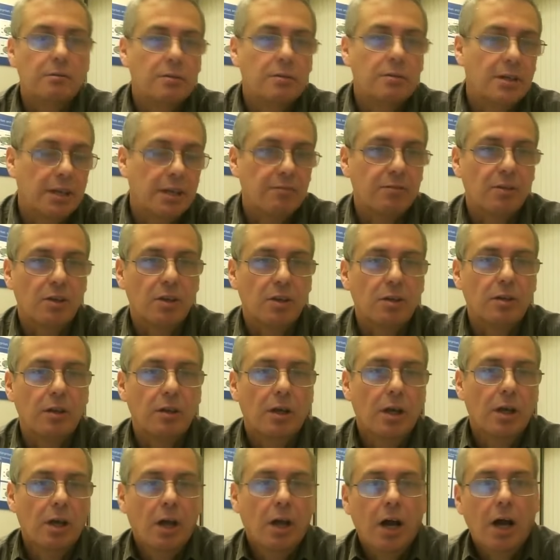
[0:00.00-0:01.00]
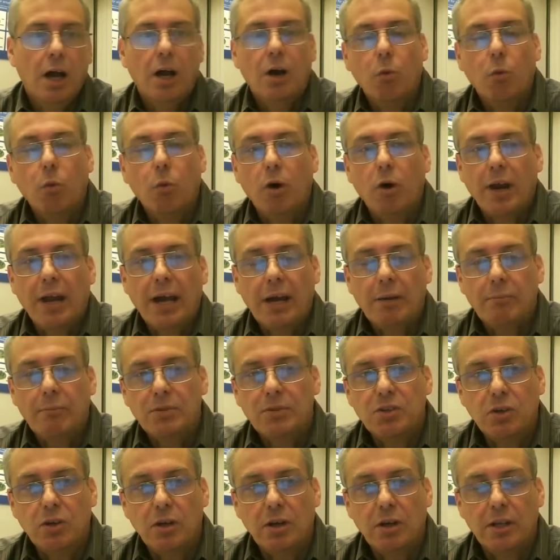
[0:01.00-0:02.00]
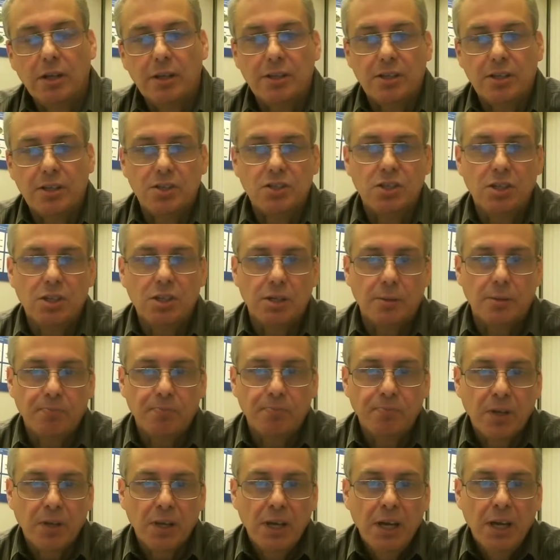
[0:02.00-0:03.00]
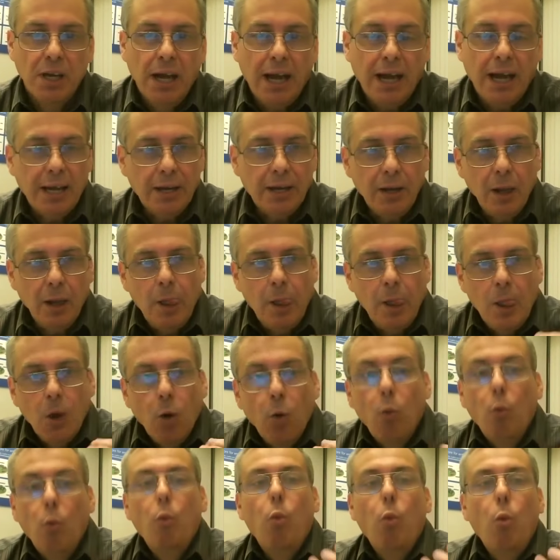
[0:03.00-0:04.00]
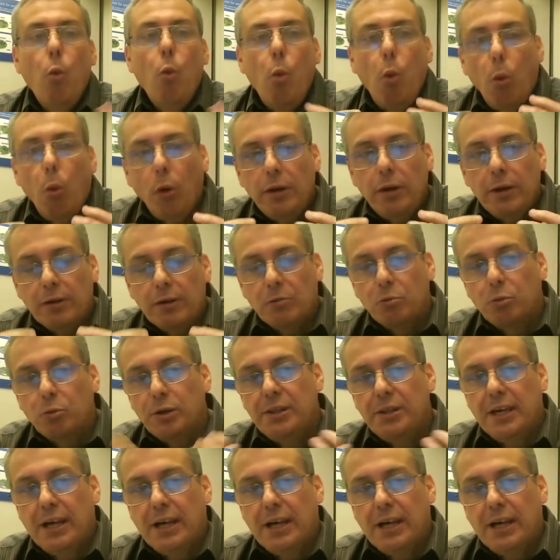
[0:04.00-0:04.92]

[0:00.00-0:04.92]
given what happened earlier this year. And with